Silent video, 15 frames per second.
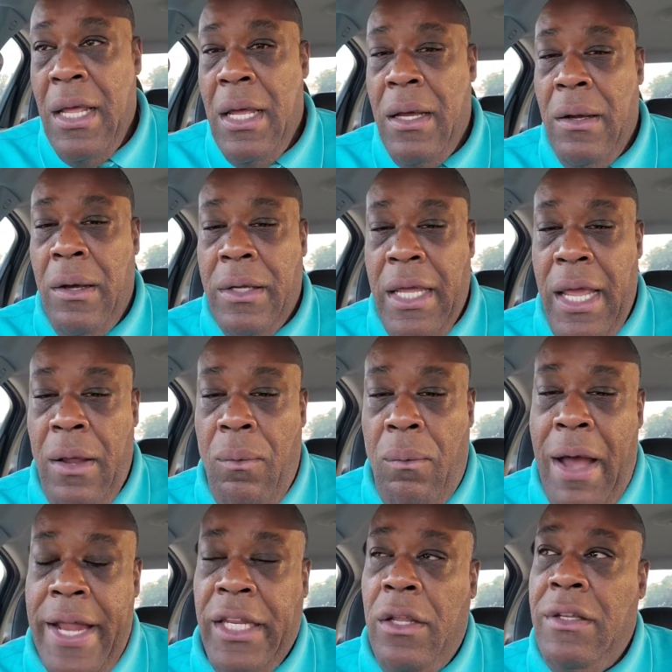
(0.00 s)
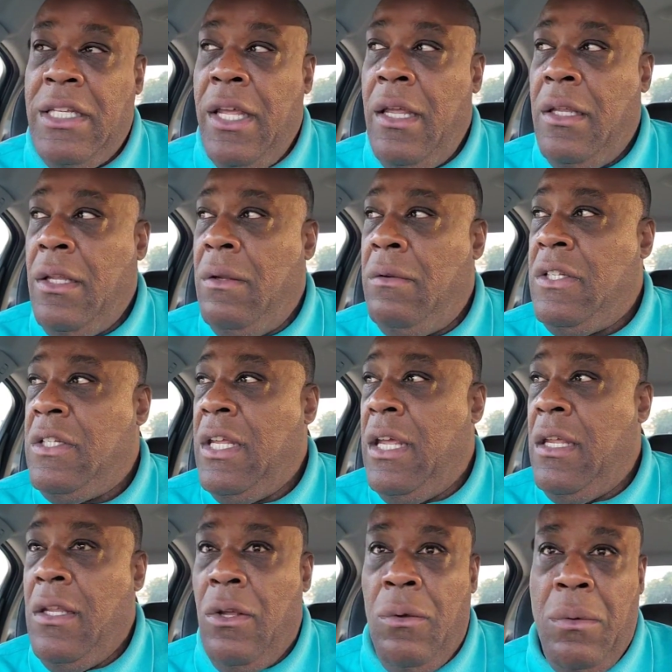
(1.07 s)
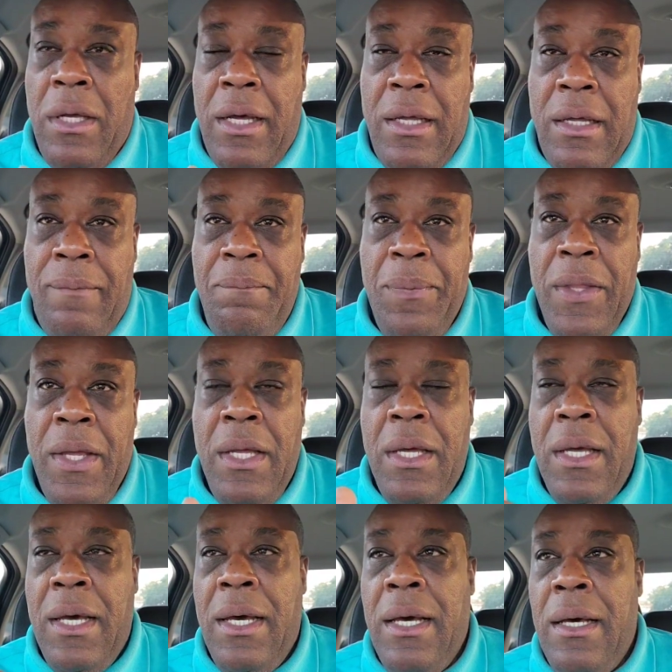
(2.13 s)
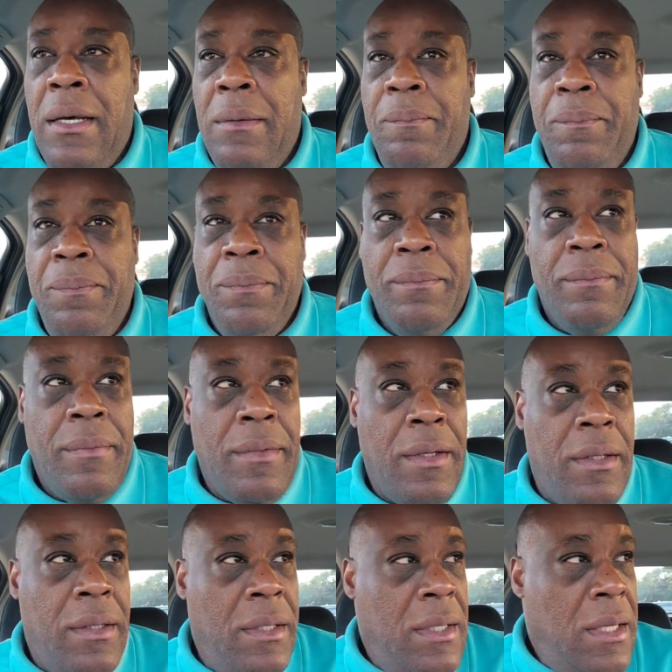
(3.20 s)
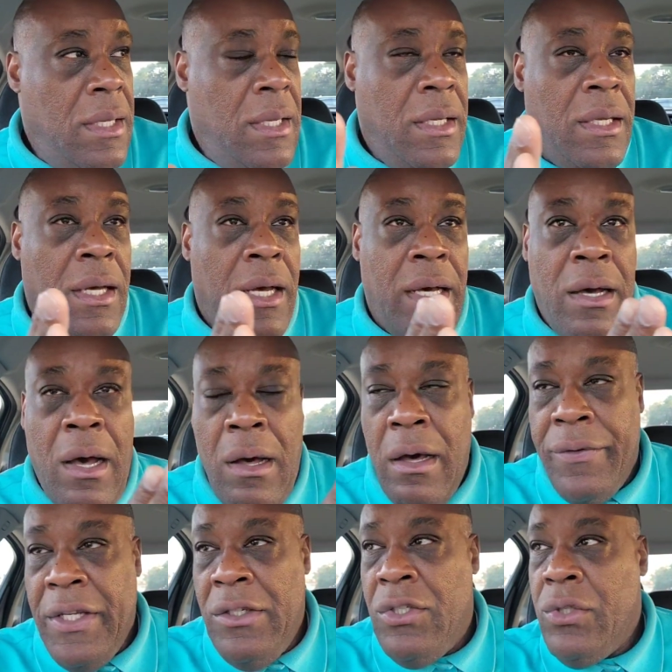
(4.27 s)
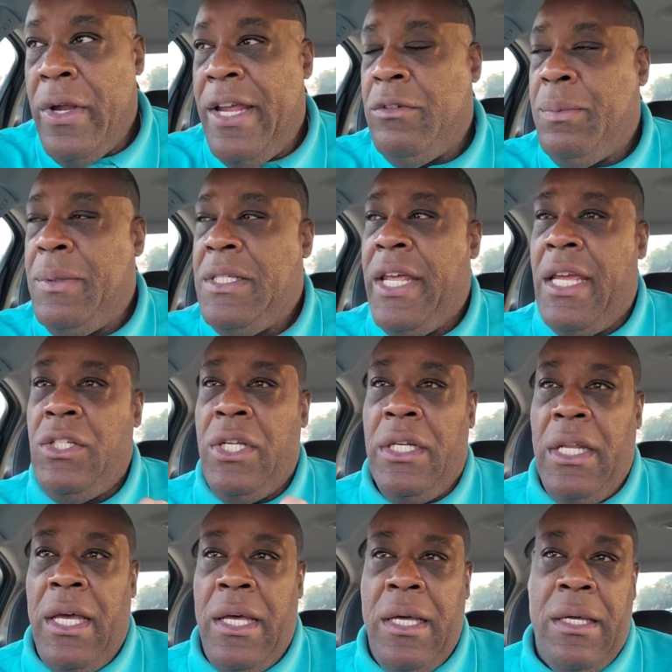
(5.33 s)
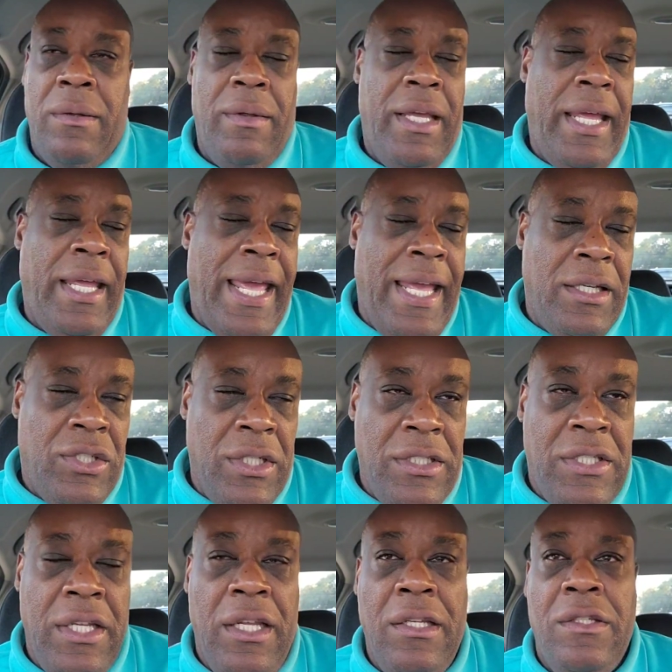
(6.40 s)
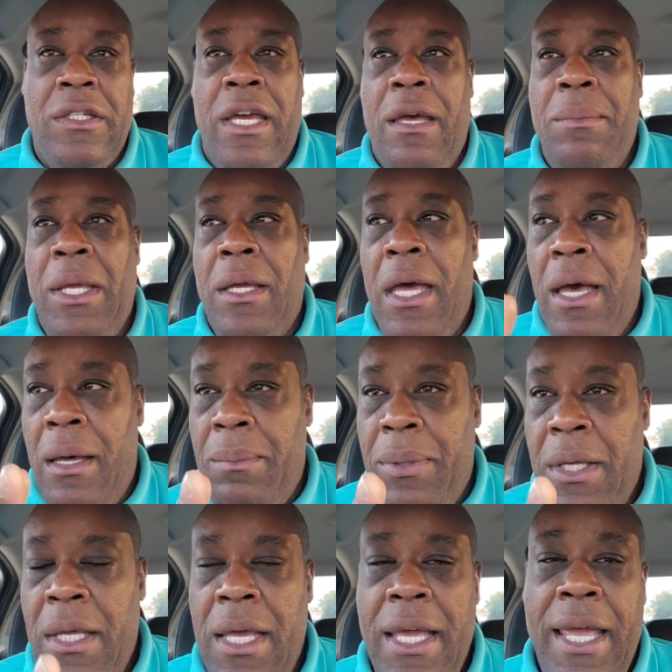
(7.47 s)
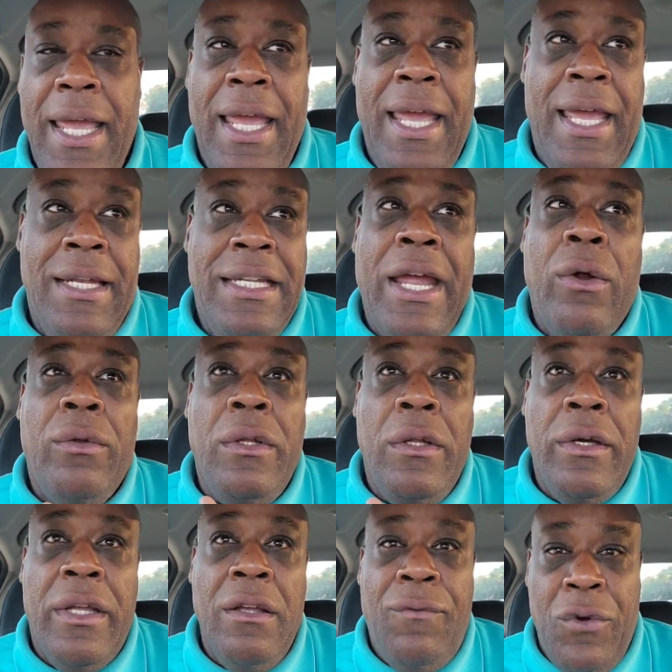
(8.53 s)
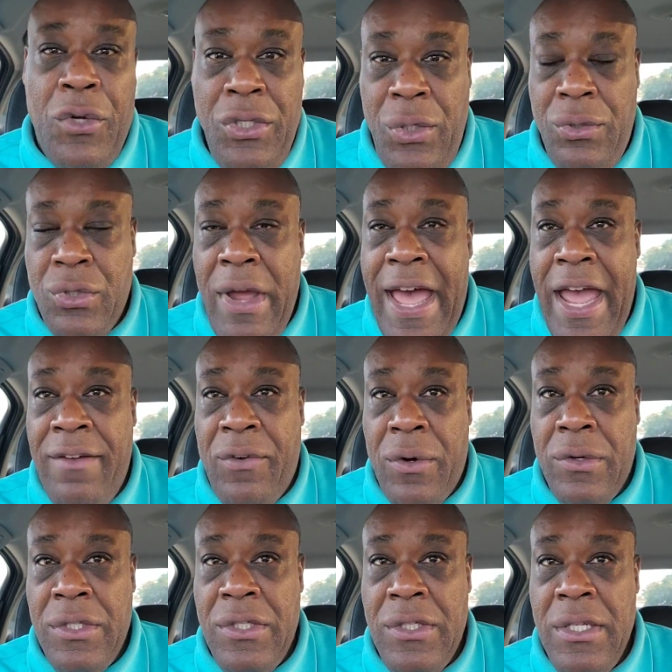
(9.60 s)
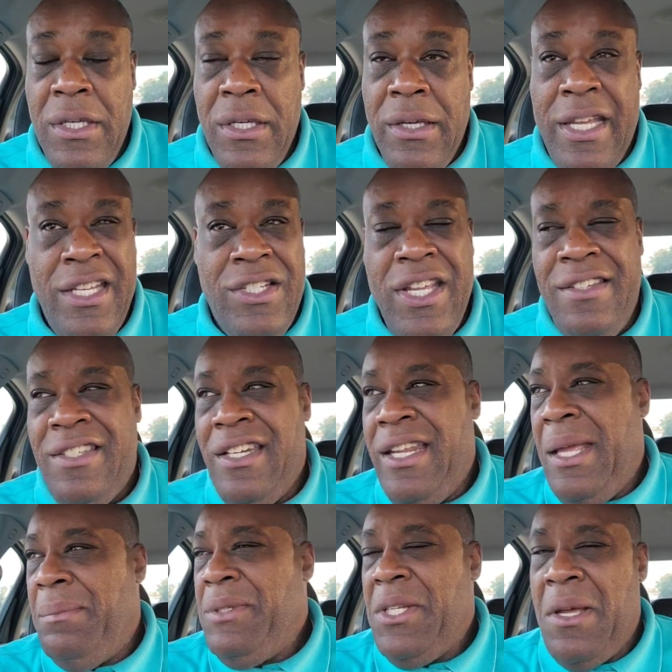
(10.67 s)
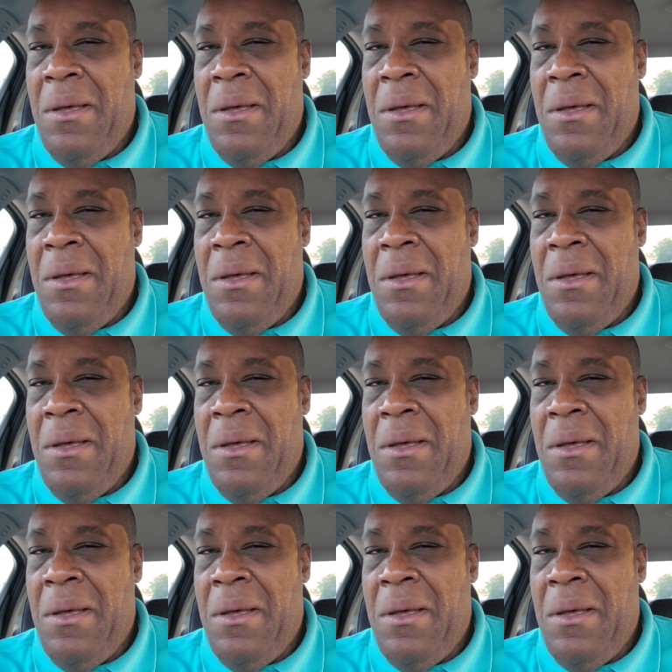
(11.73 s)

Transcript: Okay, why do you think you see you uh, um, uh, all these transportation uh, agencies coming up and they're looking for new drivers? Okay, just to name some,